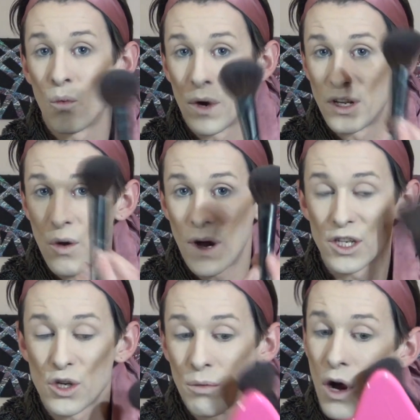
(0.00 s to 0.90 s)
with no
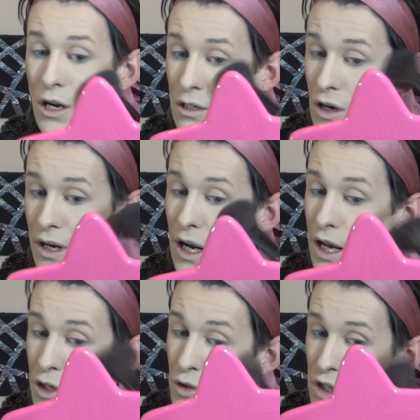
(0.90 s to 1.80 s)
extra product on it
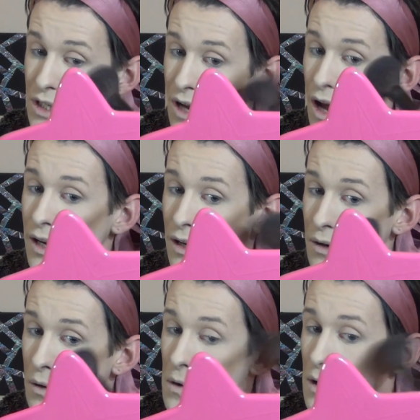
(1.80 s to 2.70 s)
and you just kind
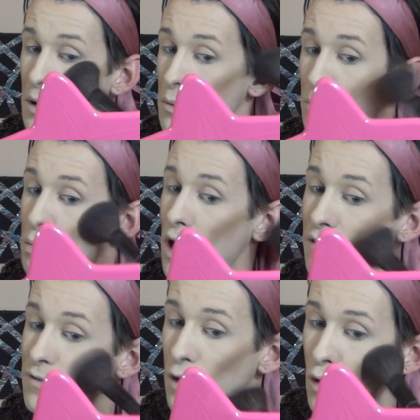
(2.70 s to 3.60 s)
of
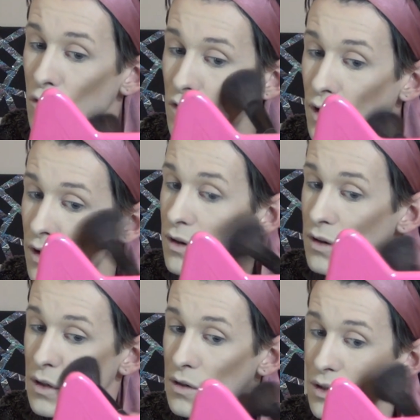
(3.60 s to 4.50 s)
buff over
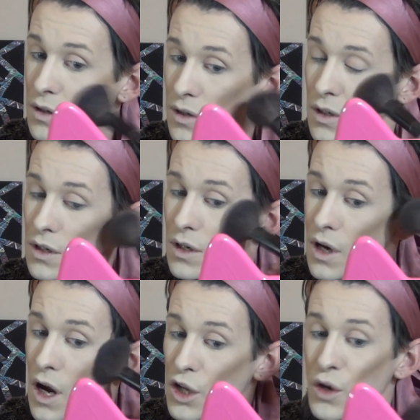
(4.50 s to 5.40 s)

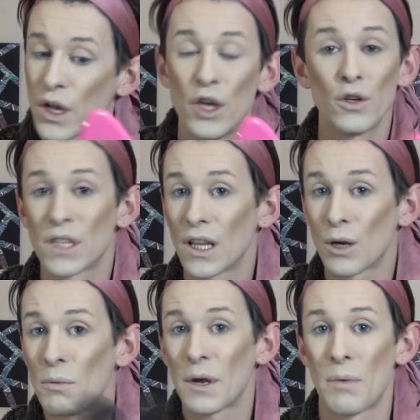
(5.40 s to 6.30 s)
you can use a
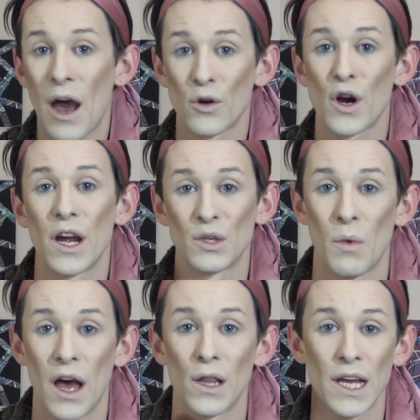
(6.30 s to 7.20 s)
little bit of powder as
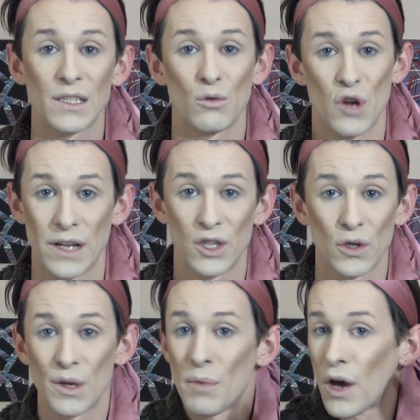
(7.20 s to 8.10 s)
well like some
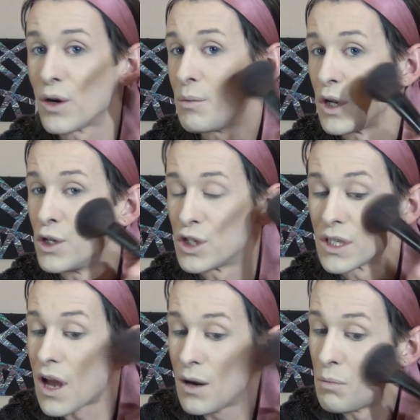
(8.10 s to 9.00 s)
translucent powder but you
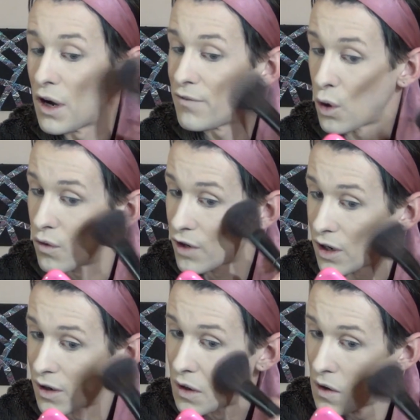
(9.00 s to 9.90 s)
just kind of buff
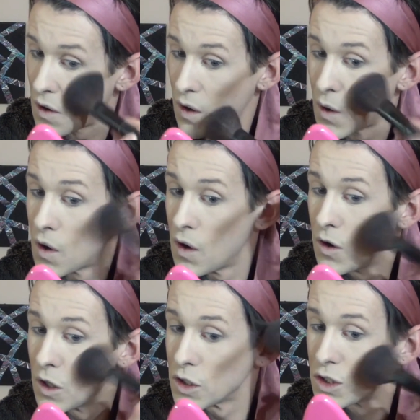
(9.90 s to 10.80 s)
over
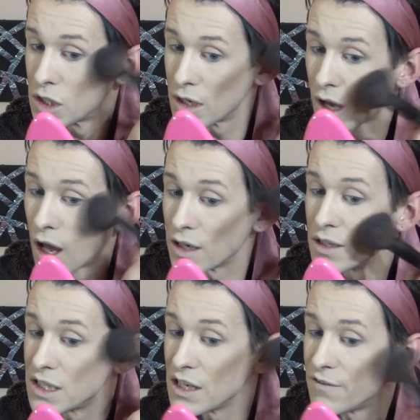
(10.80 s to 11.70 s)
to kind
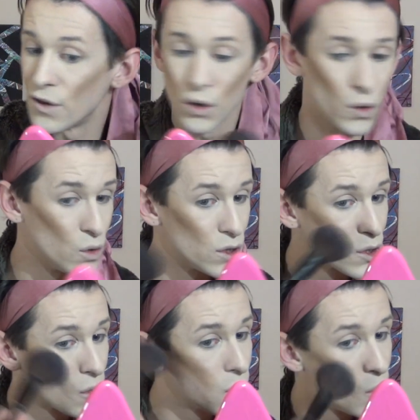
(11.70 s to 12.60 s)
of diffuse